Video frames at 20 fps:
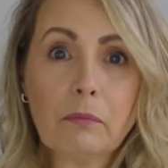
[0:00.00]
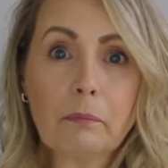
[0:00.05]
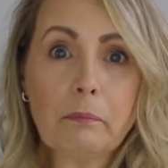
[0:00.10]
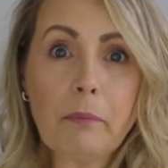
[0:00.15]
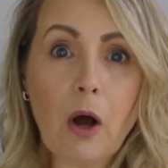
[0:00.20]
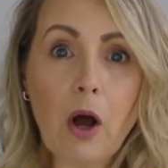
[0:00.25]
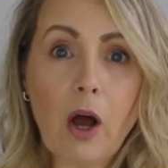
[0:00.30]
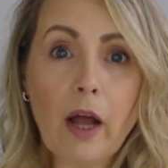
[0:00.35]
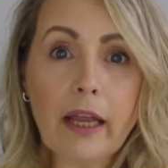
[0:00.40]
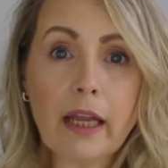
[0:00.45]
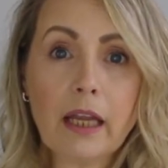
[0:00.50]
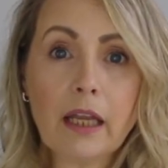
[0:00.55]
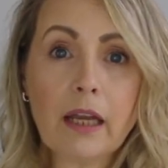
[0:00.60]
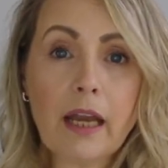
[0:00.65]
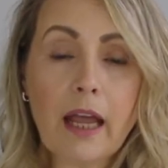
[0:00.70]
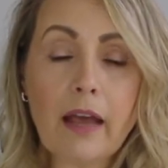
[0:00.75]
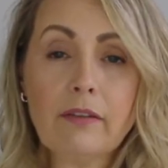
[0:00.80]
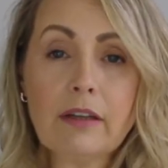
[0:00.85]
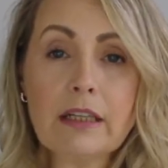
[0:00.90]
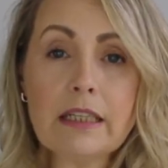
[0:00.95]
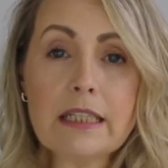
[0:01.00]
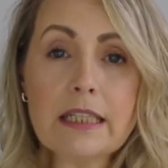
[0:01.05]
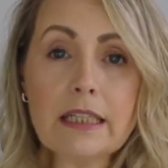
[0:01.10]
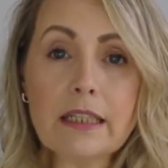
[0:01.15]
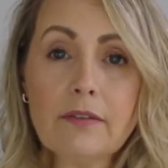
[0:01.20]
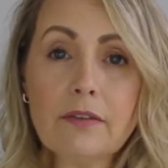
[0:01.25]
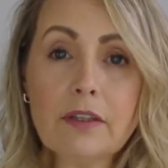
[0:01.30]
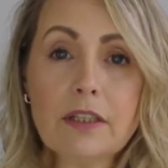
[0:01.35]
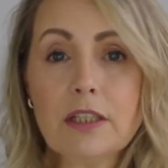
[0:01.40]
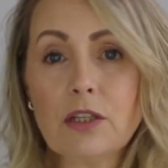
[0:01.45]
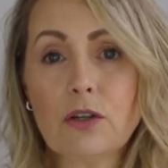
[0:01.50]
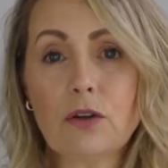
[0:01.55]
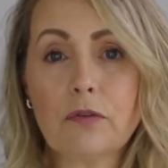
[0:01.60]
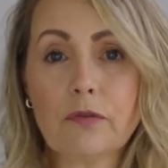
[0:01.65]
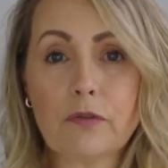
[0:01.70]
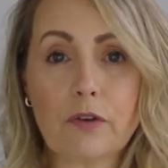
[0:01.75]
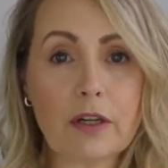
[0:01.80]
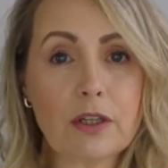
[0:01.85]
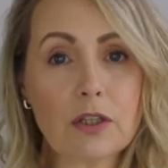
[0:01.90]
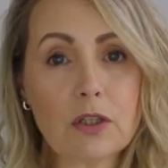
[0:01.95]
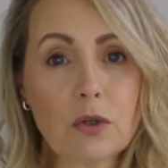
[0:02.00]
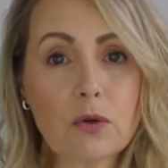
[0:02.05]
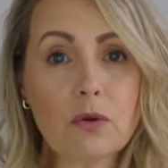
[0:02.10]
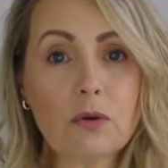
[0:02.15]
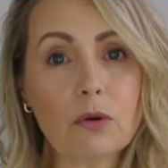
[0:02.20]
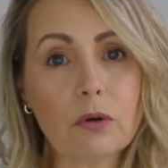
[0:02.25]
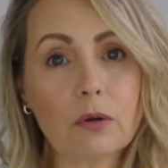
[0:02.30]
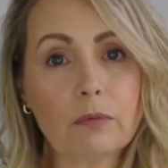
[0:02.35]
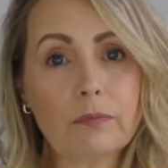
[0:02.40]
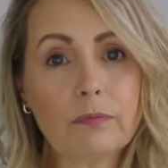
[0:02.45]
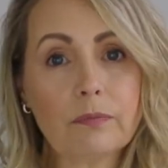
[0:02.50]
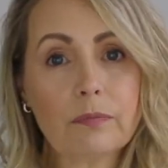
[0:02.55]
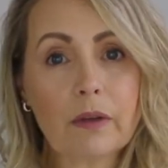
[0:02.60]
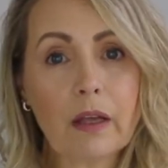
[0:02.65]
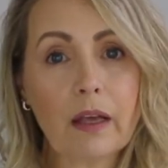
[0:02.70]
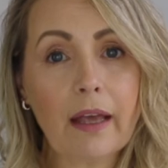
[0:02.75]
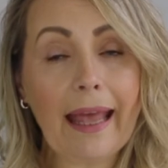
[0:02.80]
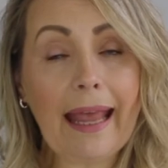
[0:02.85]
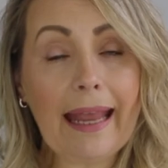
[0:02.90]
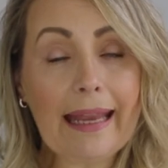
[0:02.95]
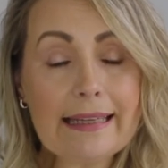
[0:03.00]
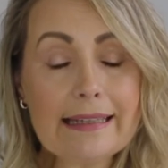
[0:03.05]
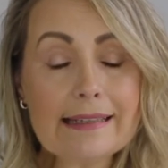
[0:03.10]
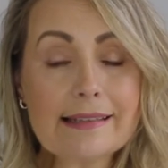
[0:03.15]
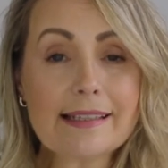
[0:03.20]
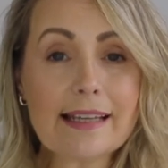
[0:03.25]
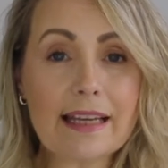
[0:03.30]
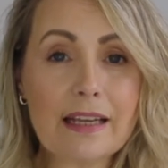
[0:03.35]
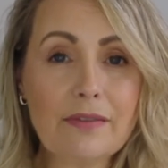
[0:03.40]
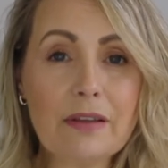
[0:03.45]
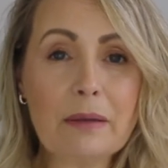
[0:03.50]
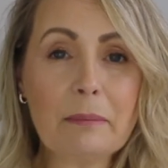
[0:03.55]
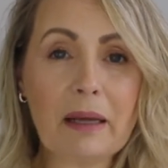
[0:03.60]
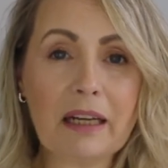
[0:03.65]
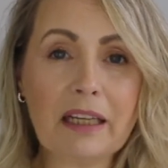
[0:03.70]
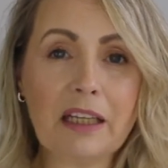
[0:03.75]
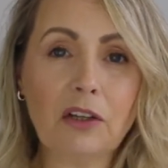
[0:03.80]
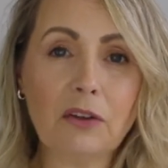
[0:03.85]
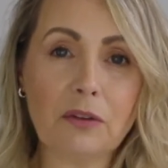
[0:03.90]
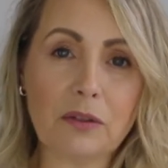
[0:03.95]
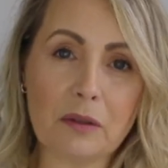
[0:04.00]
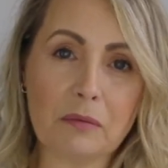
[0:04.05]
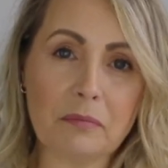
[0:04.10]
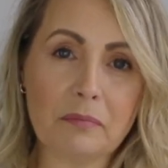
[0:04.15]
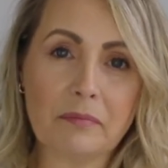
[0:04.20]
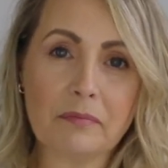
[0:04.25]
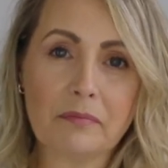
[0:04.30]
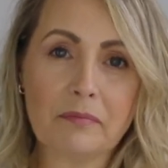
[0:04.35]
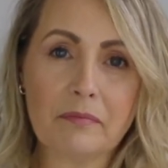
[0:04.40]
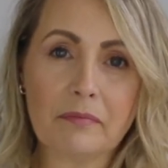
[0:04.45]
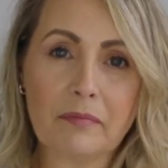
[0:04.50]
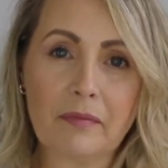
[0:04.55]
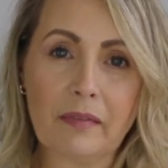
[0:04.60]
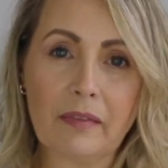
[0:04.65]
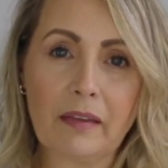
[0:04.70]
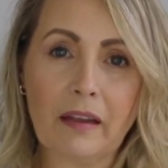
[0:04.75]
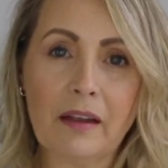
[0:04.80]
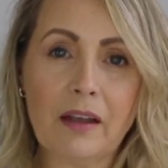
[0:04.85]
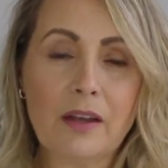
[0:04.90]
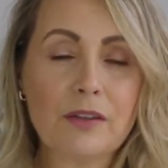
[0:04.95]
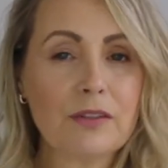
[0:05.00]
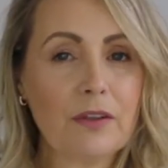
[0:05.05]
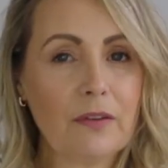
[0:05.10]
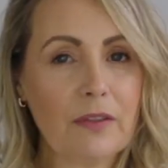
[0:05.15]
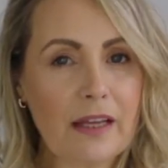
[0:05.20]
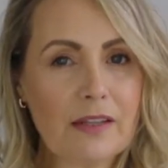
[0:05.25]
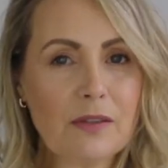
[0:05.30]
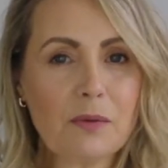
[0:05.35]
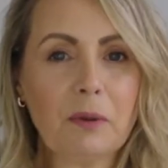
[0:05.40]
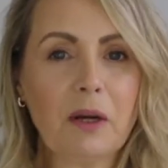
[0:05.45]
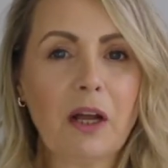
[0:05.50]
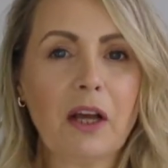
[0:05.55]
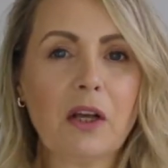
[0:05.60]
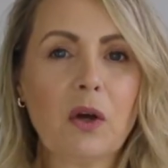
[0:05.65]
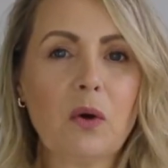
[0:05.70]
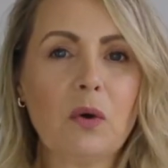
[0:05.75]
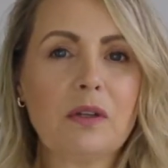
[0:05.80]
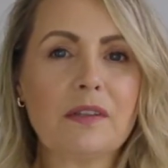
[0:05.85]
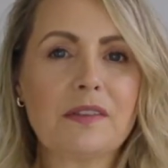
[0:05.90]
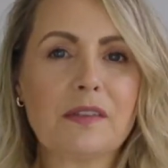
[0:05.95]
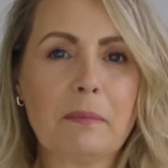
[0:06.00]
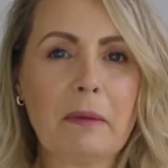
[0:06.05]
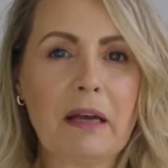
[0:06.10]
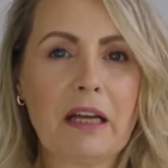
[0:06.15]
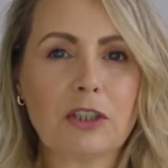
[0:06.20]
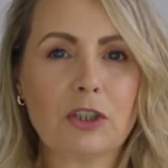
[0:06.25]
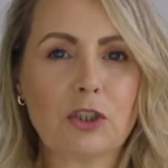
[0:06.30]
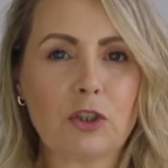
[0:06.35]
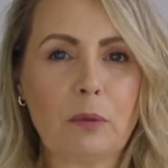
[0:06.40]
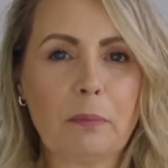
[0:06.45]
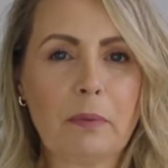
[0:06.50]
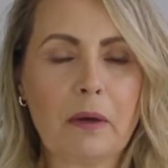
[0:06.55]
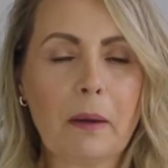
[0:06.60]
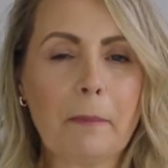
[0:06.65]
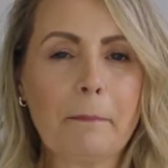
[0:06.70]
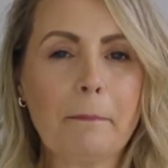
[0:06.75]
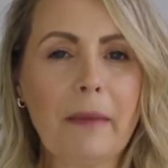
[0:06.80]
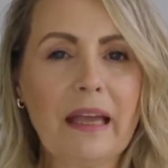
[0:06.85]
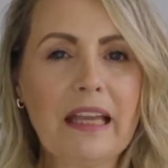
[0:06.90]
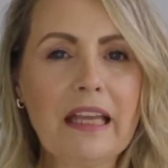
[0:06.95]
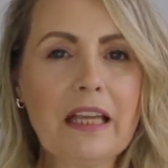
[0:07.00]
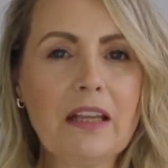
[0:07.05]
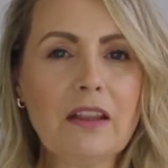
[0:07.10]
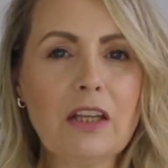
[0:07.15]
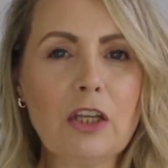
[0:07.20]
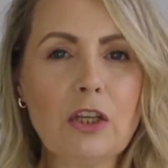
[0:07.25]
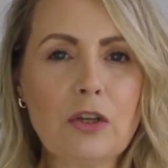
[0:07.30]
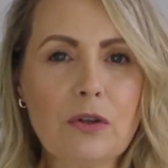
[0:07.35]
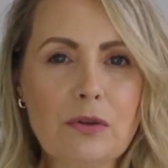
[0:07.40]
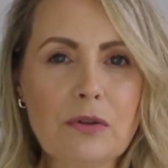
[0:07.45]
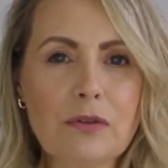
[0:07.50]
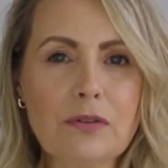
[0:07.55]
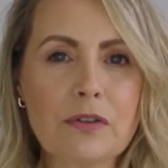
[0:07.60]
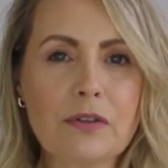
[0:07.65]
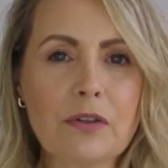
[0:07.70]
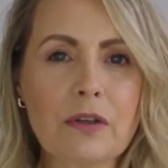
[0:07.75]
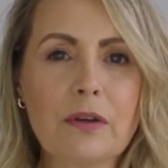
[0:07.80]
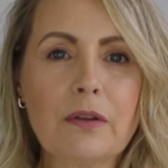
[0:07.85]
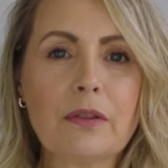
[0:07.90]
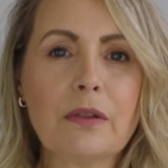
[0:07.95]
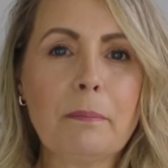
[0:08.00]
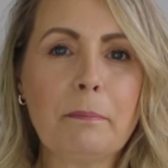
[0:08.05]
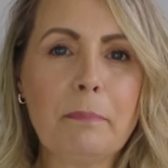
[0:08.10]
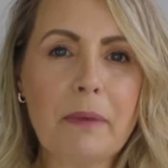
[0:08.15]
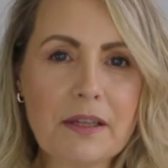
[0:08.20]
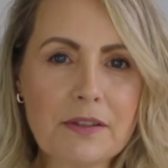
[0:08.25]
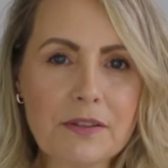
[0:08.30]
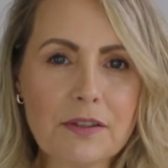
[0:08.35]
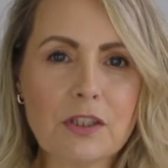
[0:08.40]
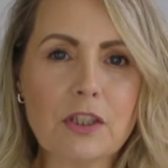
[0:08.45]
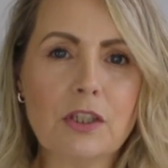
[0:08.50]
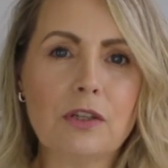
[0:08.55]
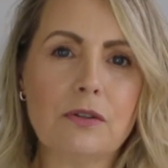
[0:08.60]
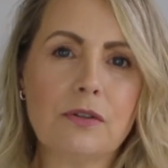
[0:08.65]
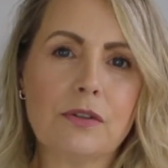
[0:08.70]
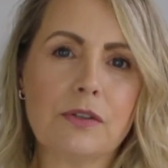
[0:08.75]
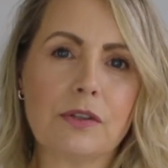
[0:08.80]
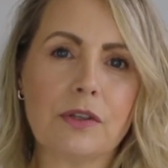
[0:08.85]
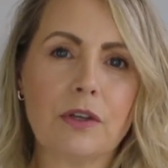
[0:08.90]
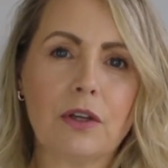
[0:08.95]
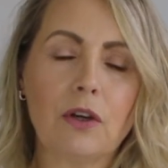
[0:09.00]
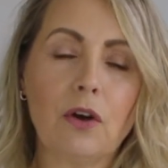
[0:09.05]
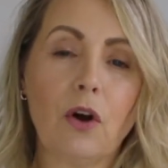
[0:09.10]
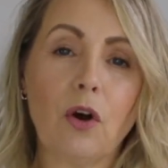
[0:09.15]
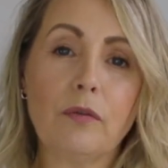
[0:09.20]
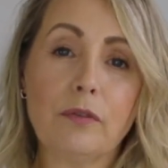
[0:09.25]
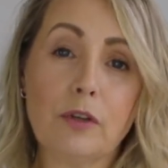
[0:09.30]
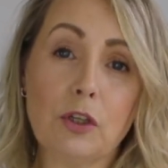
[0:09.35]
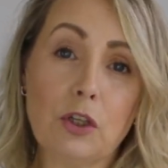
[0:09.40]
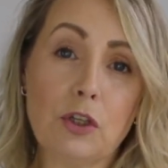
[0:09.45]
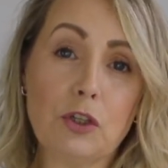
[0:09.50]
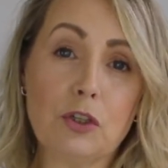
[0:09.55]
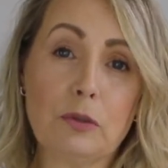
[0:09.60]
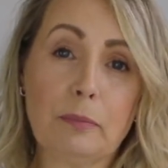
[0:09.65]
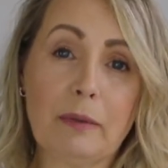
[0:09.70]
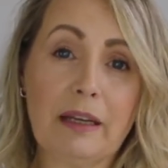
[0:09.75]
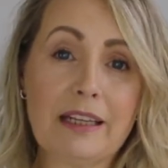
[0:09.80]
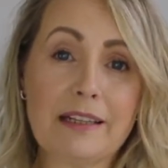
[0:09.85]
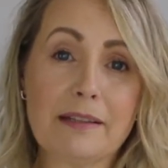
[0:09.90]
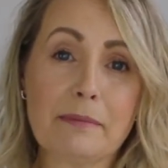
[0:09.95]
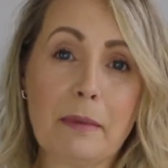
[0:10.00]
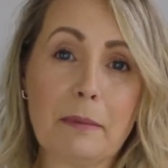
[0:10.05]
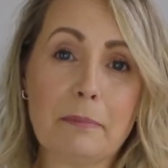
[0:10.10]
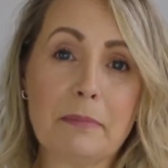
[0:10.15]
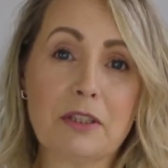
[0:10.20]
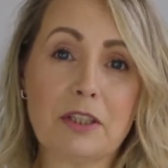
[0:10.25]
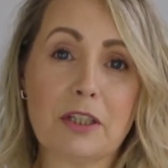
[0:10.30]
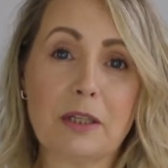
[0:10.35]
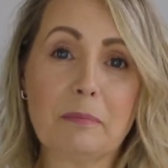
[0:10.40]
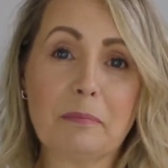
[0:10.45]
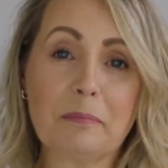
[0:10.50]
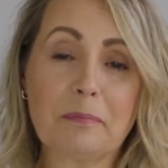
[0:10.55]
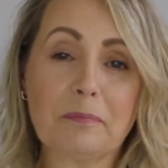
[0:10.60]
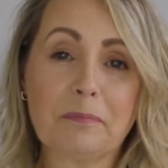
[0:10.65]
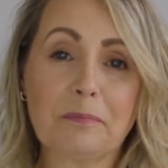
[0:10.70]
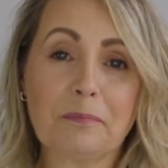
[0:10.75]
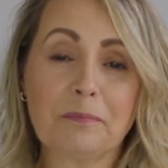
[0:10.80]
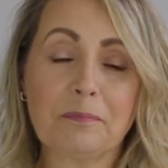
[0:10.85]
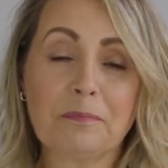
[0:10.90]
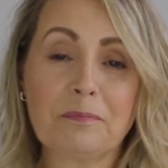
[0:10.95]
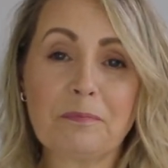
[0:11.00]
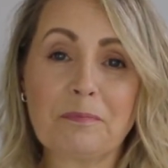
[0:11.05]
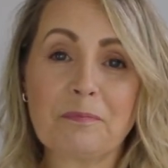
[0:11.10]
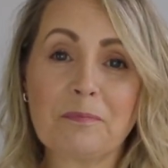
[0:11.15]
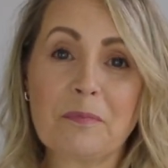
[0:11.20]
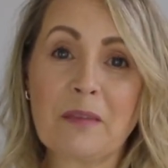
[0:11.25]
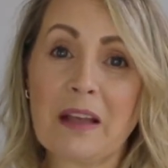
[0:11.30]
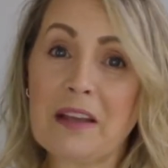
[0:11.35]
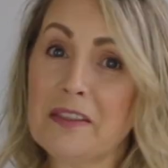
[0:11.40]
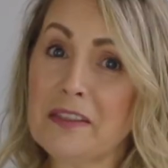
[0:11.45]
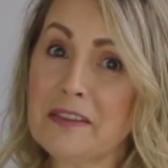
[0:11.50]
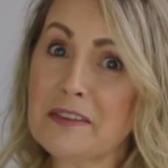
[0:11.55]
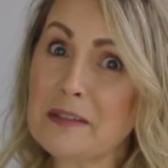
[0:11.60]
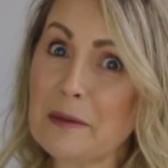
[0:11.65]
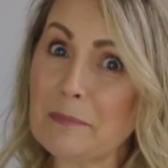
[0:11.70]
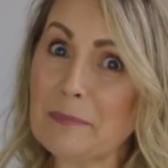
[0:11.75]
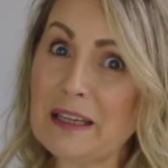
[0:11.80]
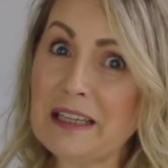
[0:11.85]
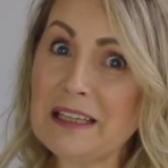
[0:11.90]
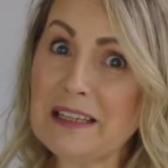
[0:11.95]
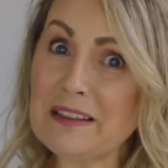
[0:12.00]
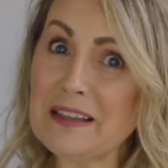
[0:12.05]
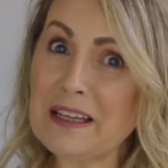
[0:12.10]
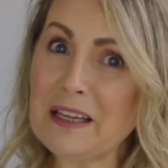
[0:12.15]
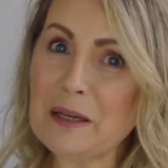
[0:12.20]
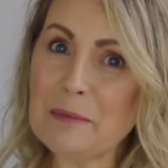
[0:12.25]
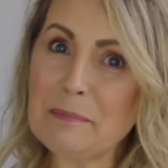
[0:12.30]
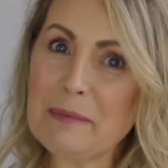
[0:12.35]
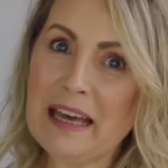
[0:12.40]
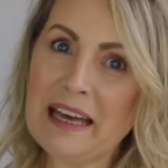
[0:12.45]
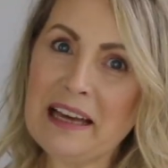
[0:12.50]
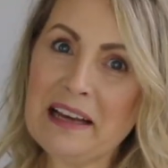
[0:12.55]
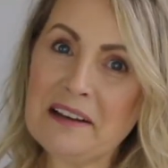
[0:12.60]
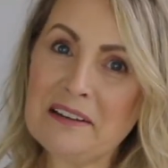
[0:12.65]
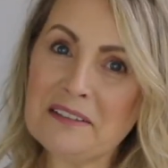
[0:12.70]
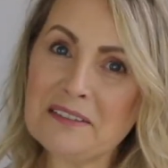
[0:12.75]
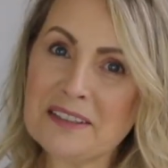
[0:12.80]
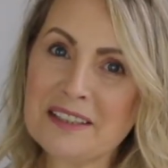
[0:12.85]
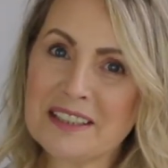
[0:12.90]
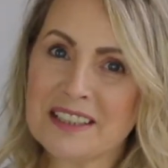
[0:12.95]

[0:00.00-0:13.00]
buying and having delivered to your front door and saving money on them. So that's what I call a smart shopper, making the best use of your Nutrimetics membership. Something to think about.